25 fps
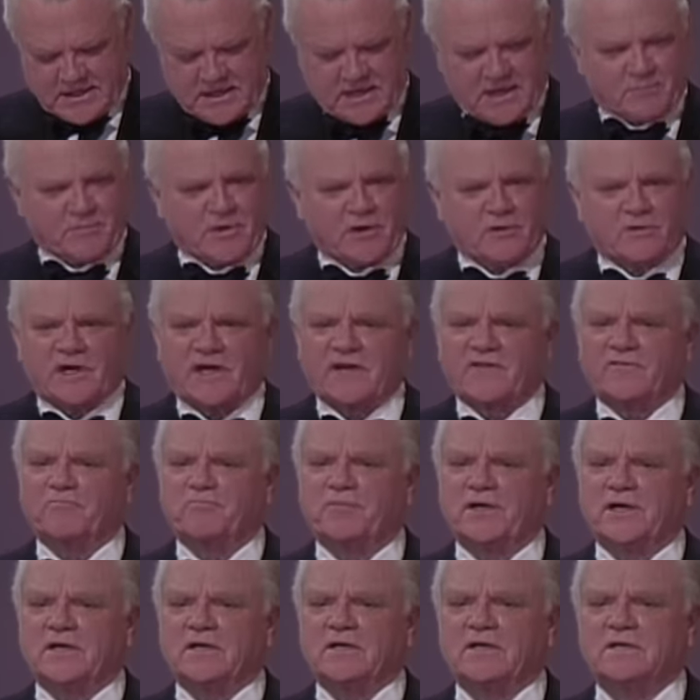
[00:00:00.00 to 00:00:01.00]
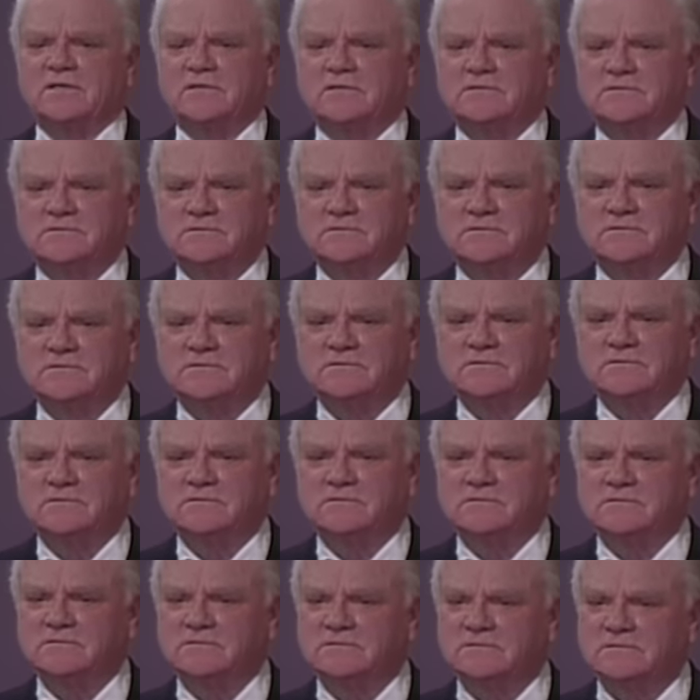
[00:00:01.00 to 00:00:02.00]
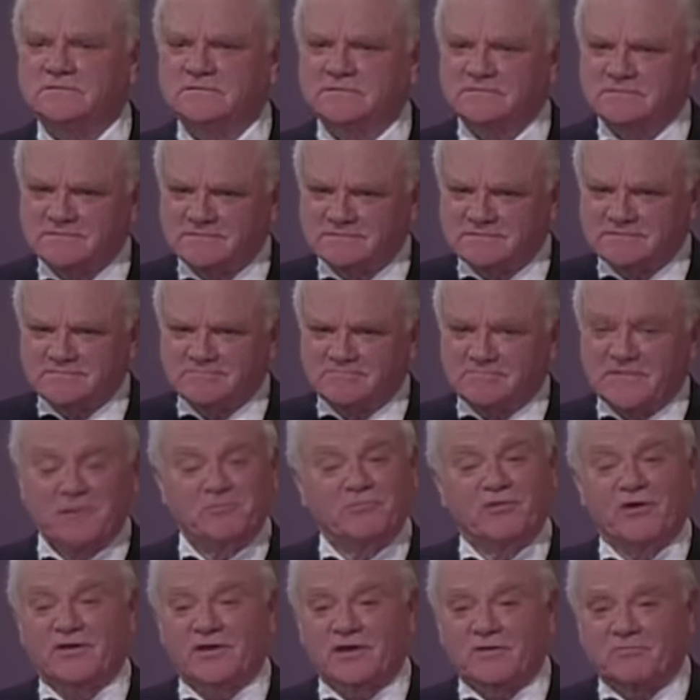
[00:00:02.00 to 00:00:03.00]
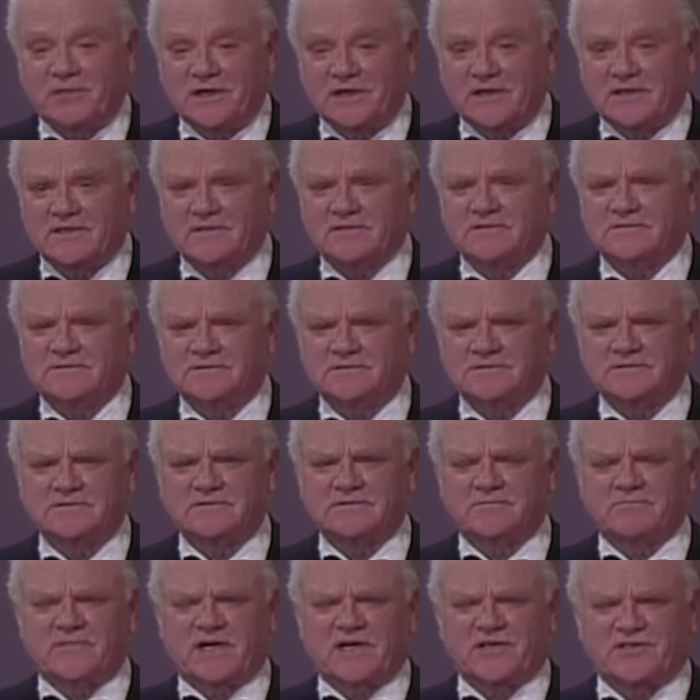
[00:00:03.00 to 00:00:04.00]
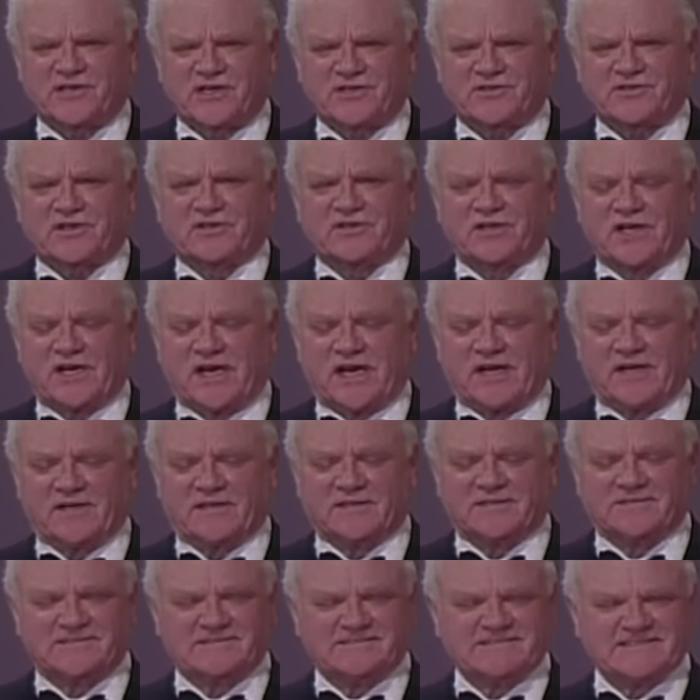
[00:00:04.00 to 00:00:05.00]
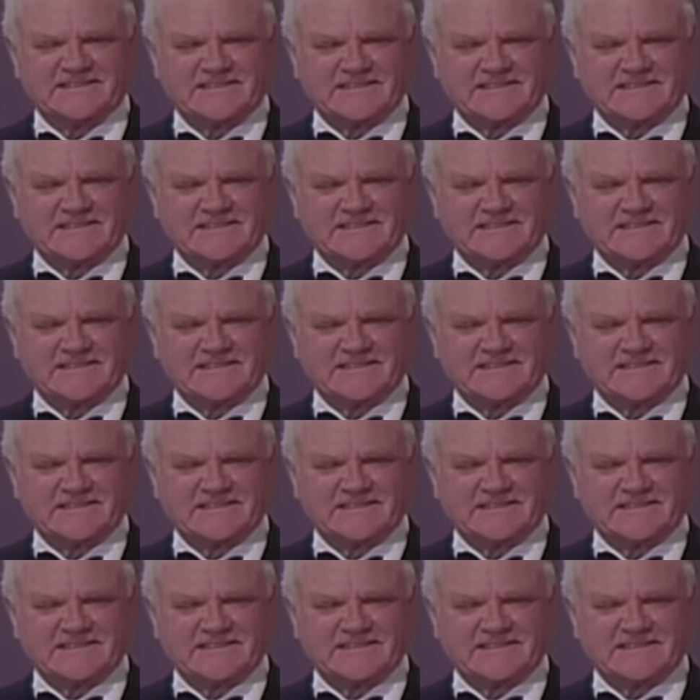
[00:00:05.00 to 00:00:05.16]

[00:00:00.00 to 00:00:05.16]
And my wife, Bill, my brother, Bill, my sister, Jane,